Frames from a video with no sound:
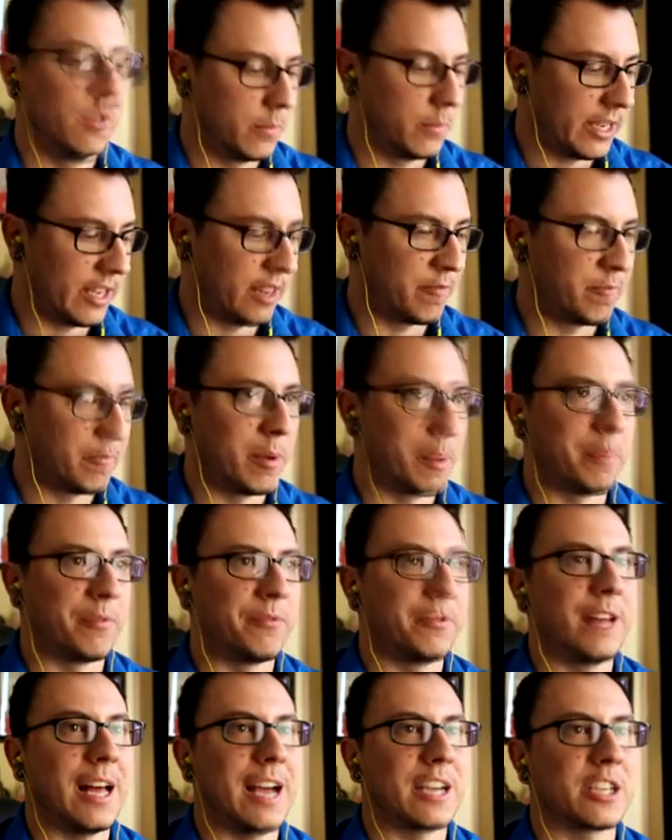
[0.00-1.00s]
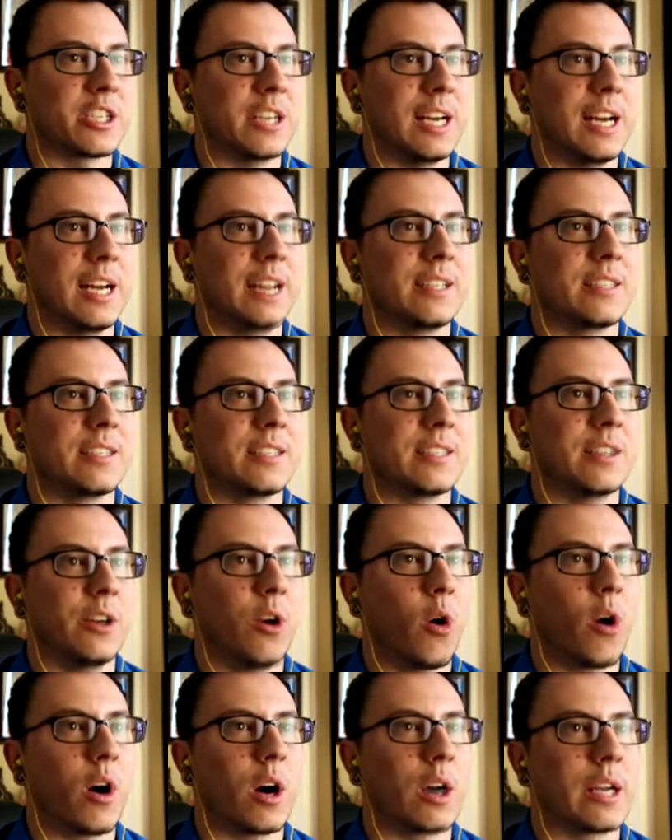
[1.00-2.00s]
we give people flashlights in
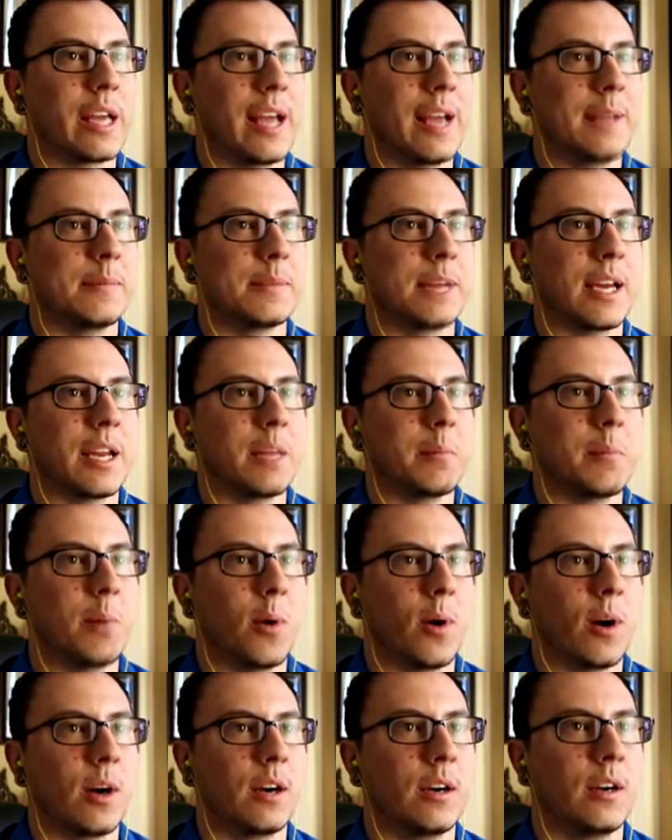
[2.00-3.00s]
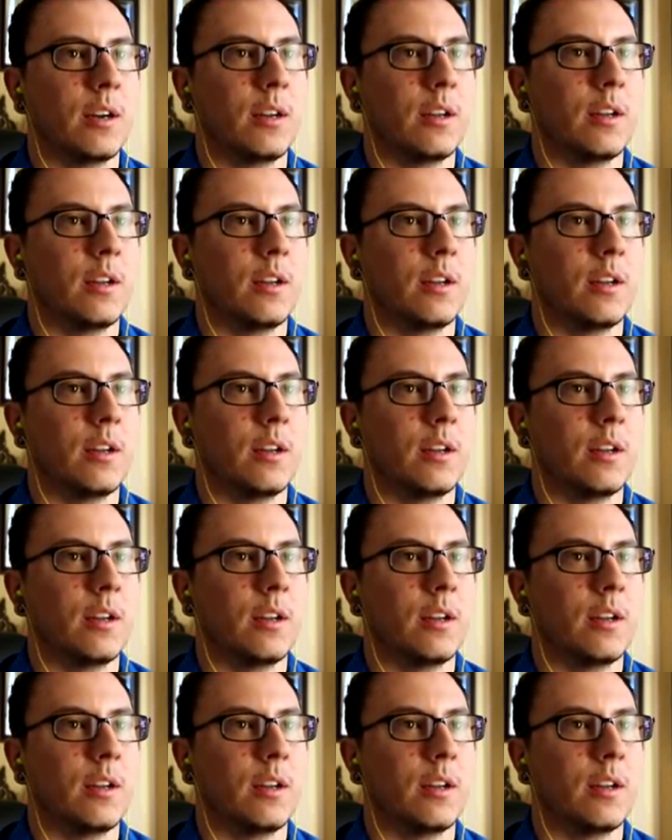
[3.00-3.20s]
horror games anymore.